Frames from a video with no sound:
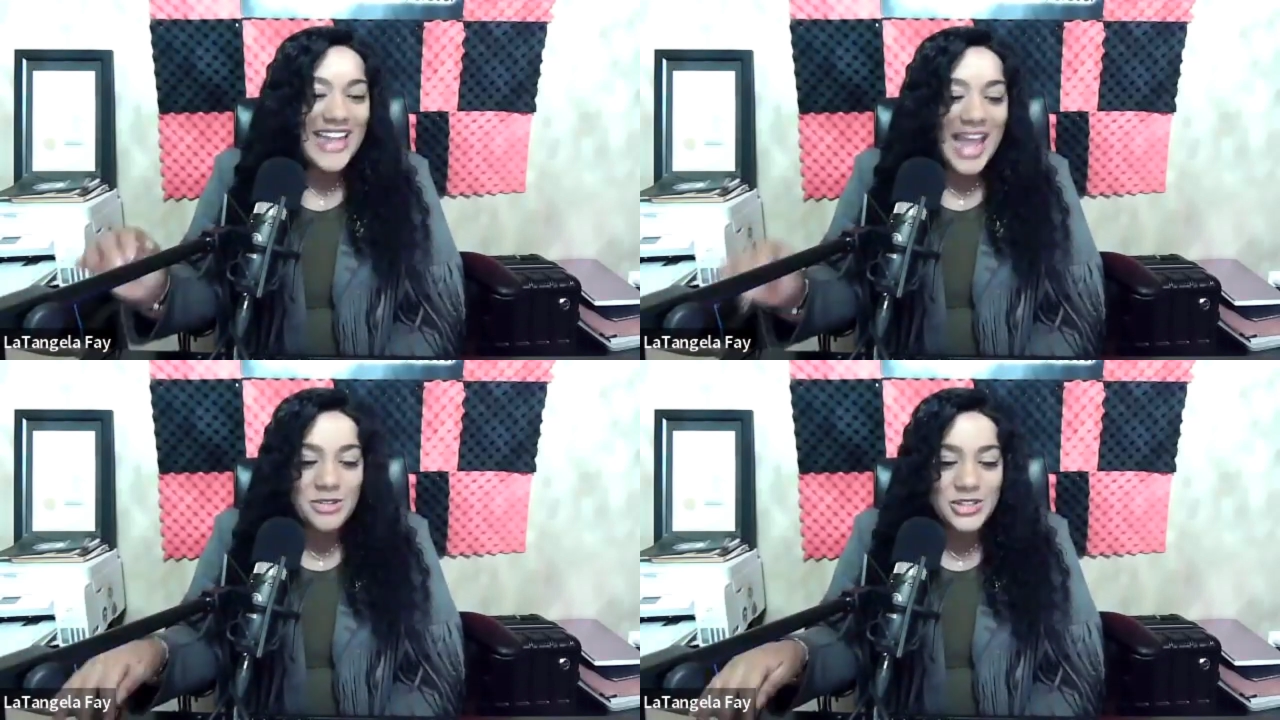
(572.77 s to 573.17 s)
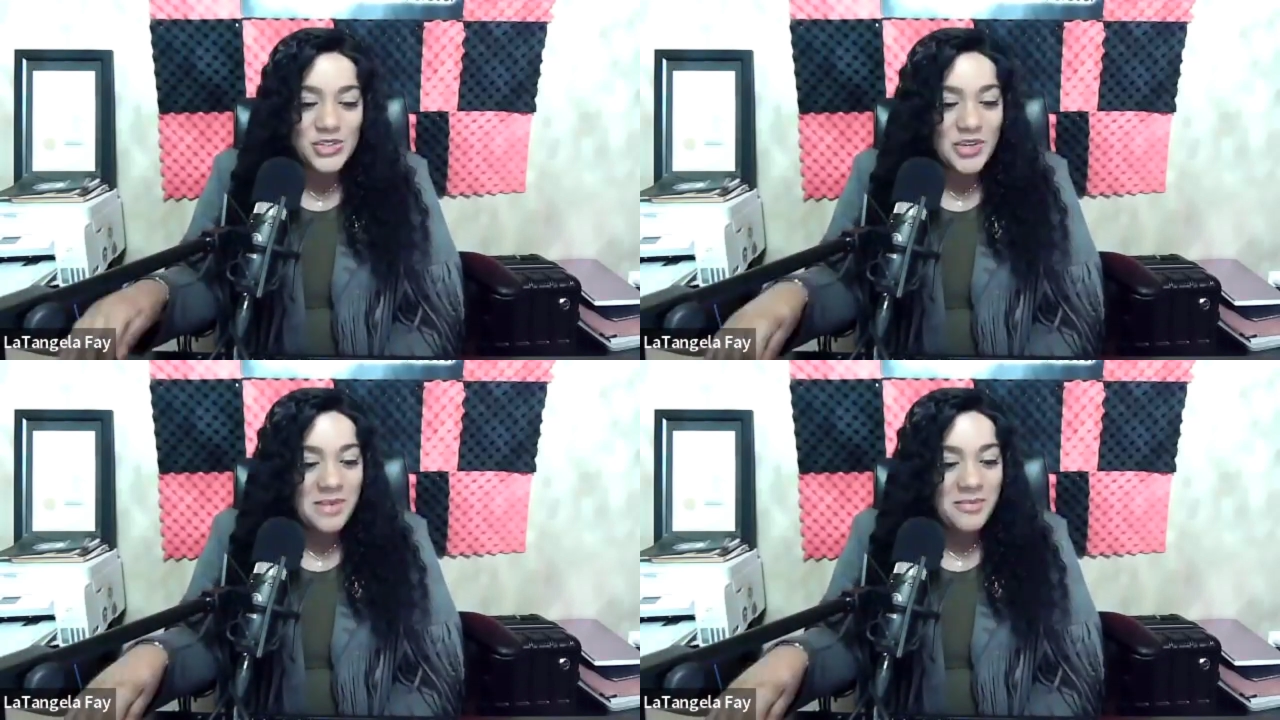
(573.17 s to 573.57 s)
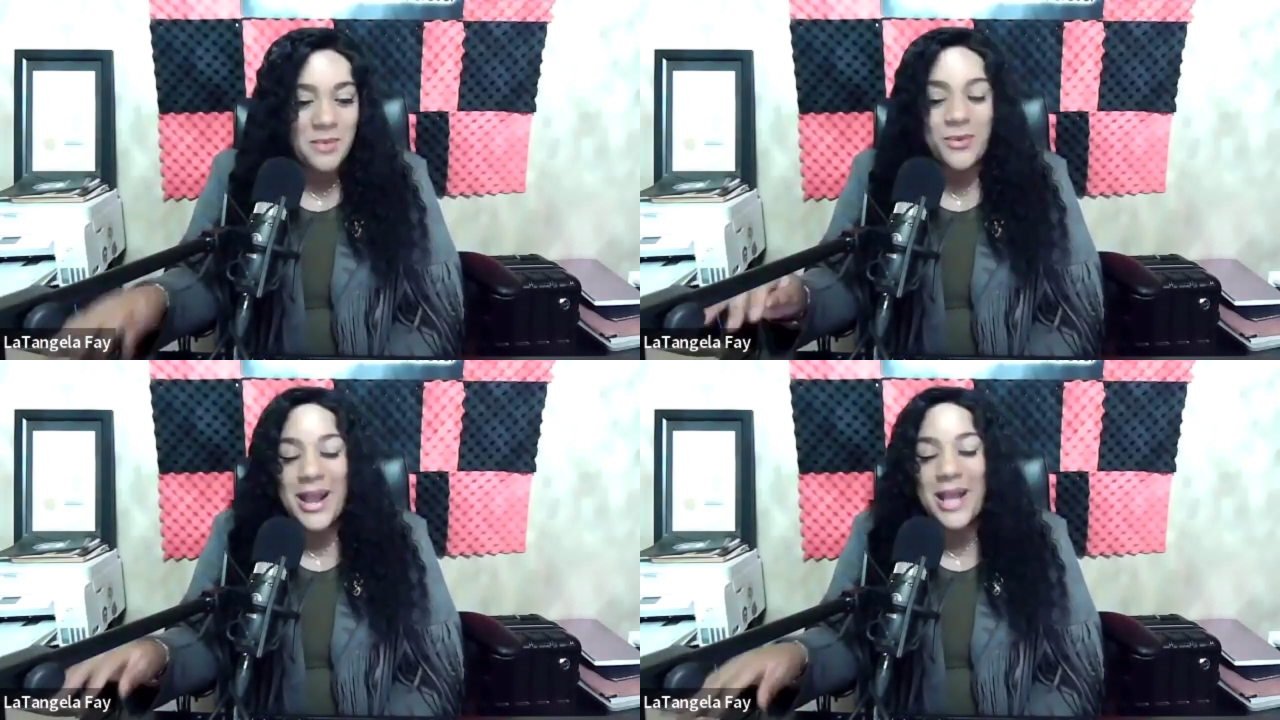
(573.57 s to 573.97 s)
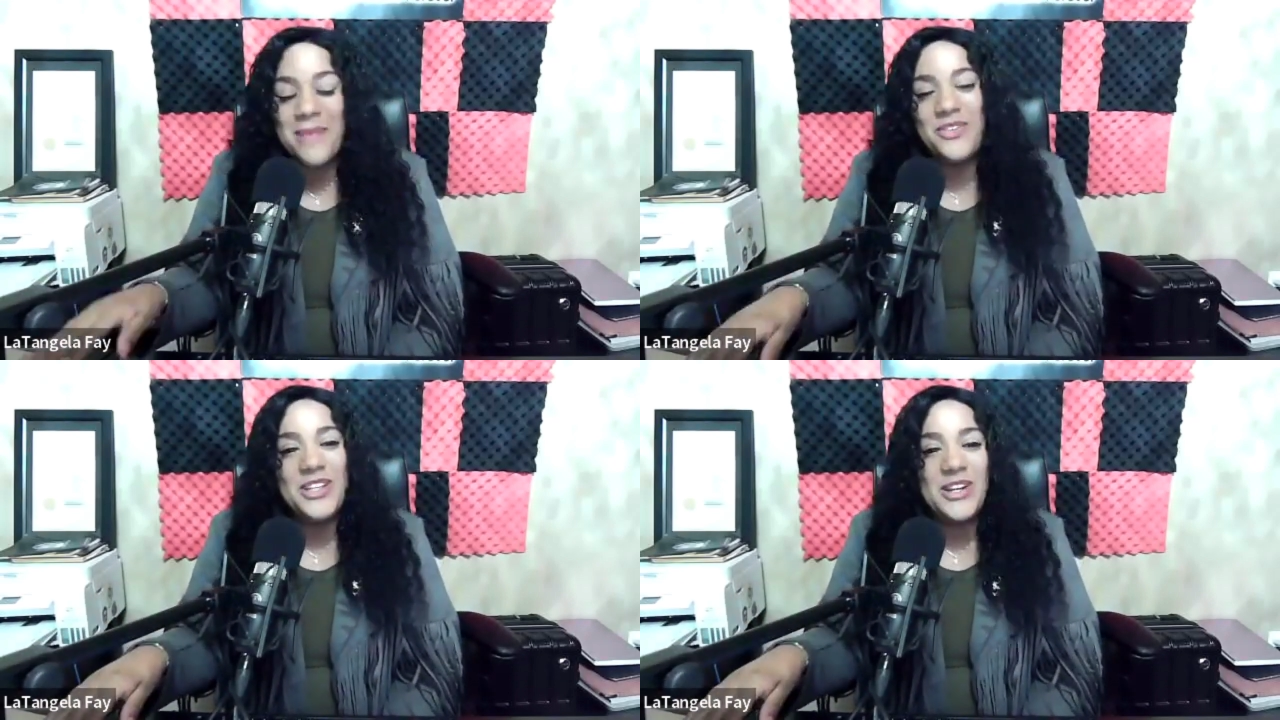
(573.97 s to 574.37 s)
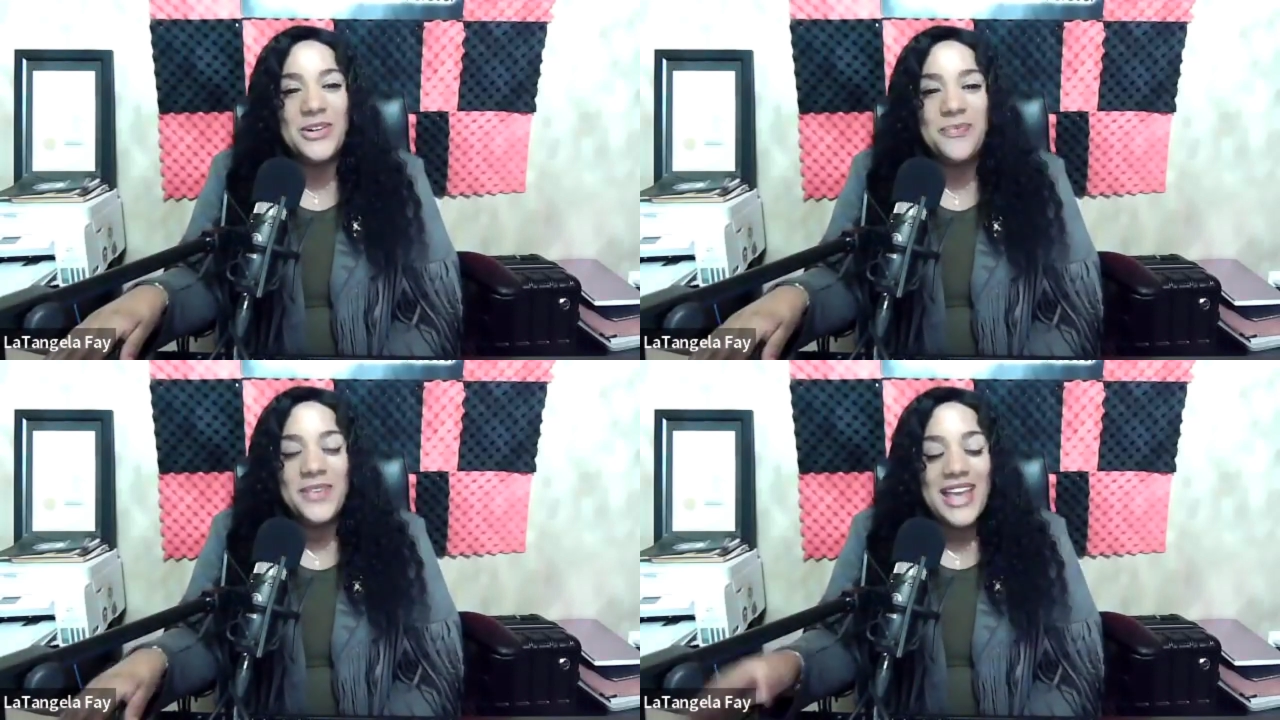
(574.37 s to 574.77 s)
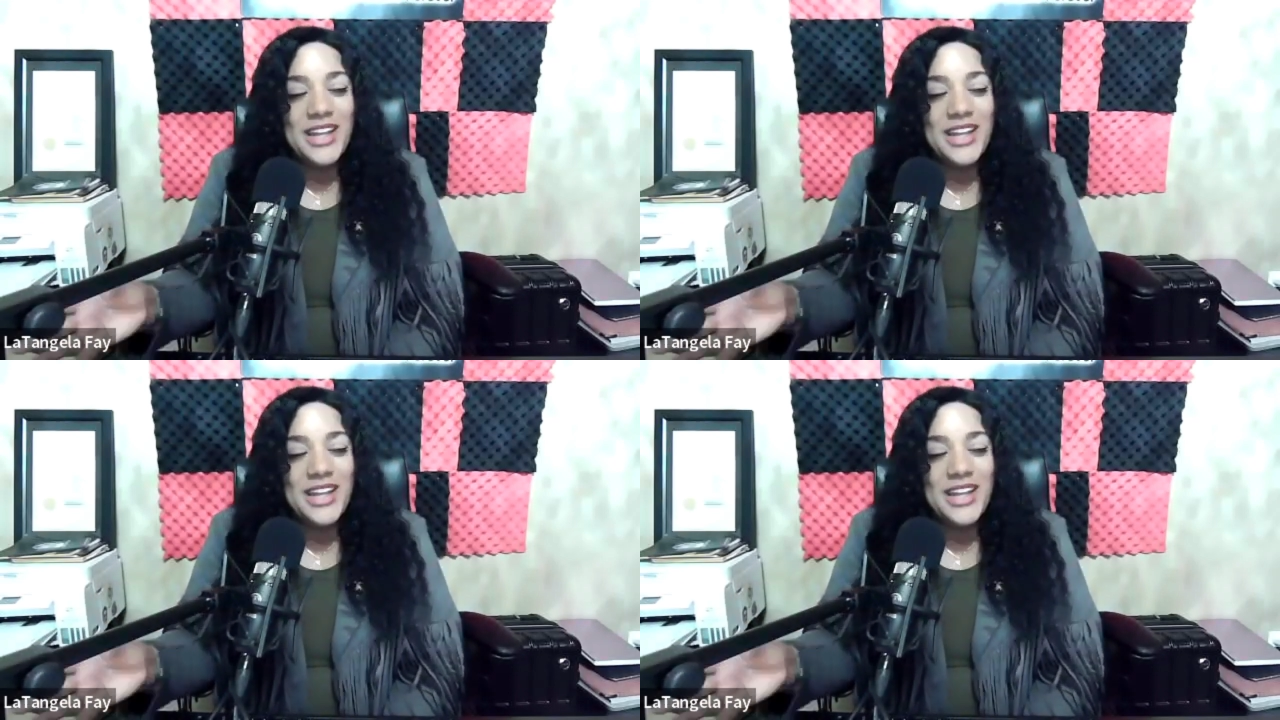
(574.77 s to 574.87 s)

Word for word: now streaming Prime Video.